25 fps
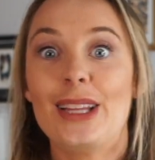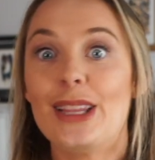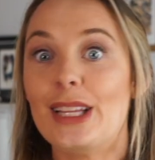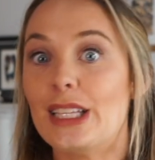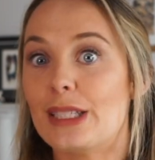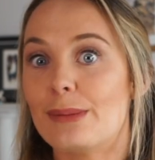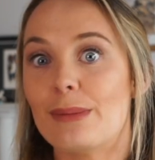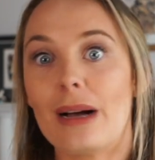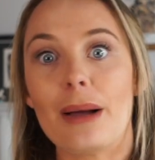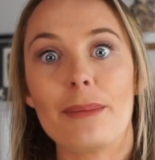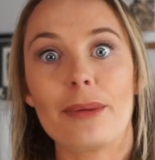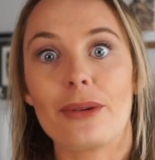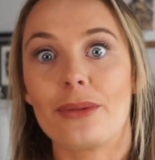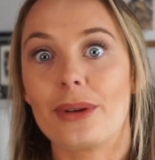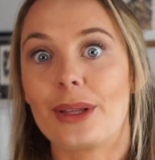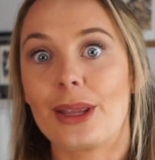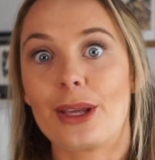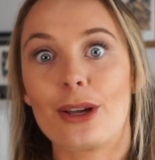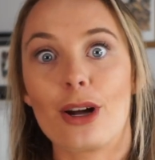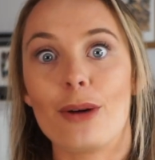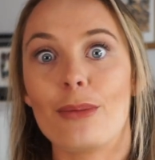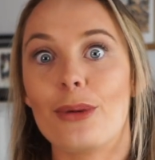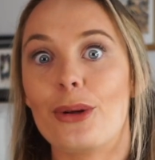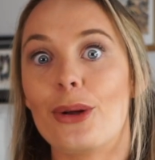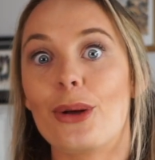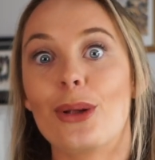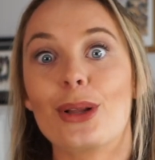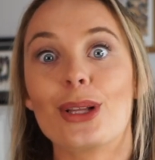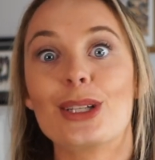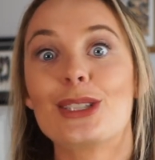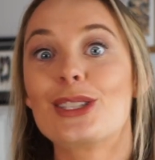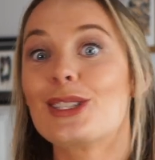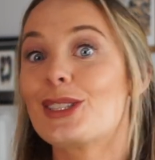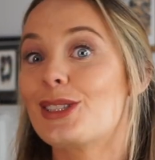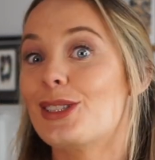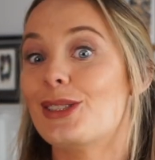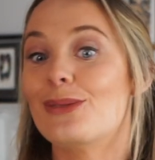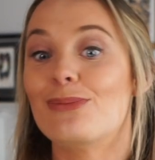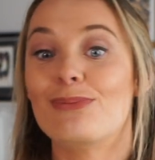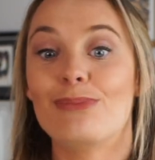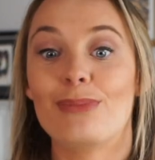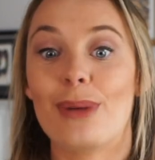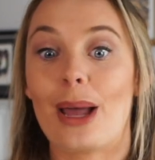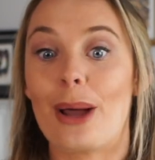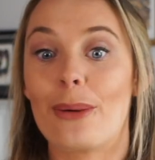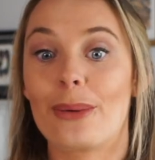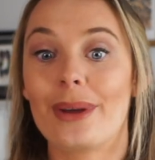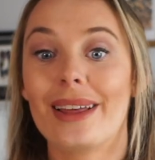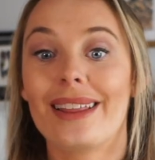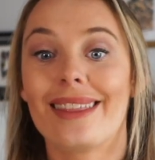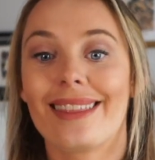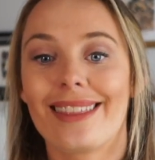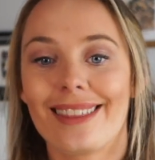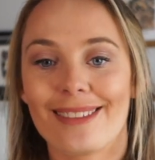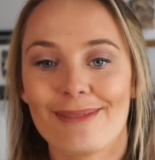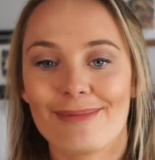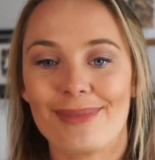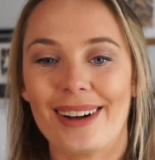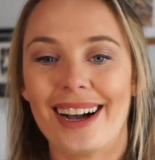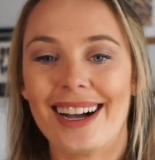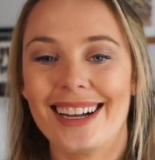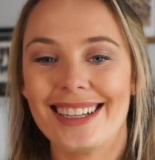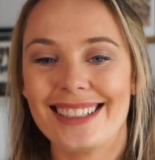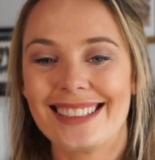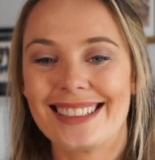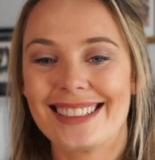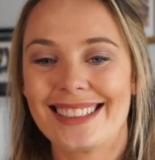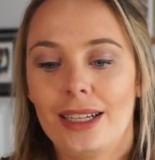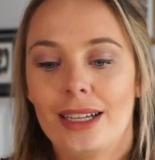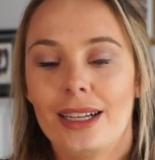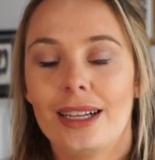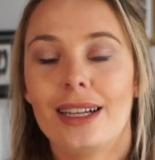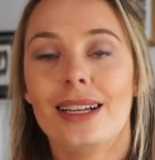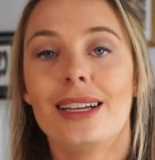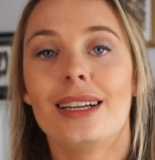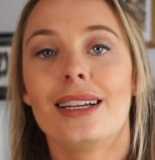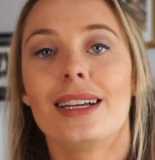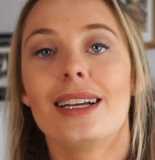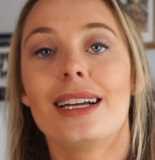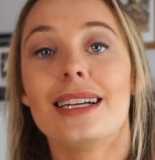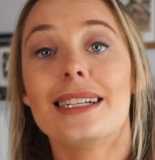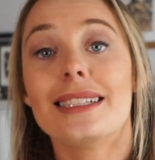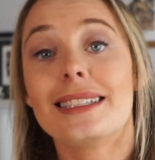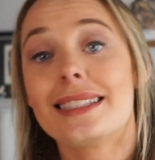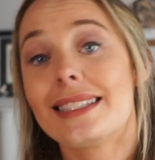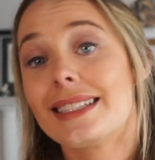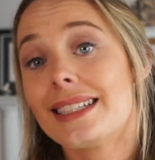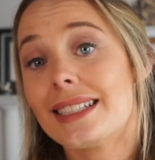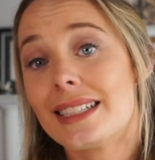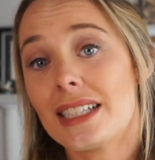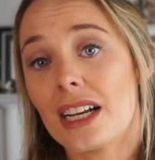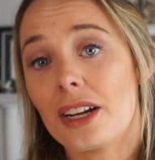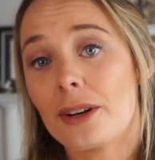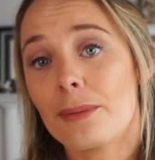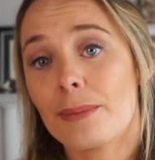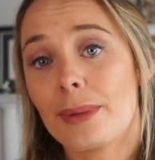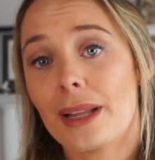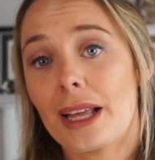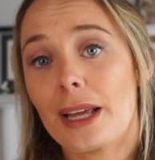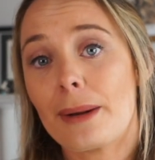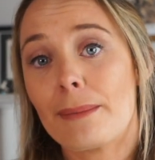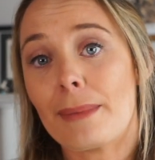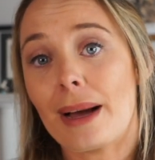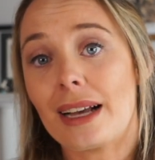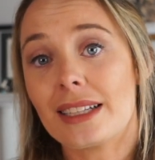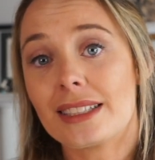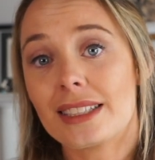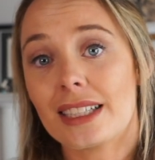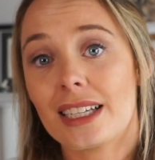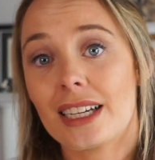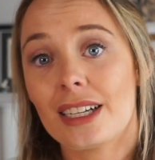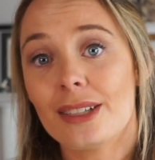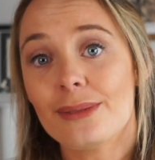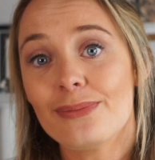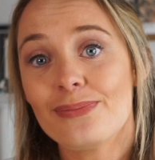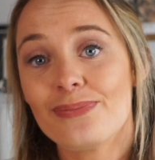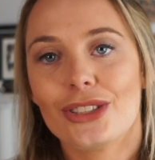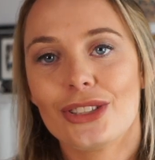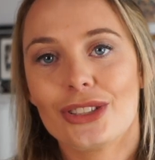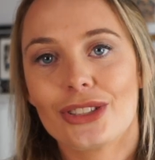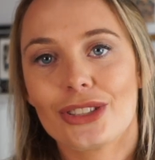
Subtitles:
this might be really common knowledge, so bear with, but it's the Dunblane Massacre.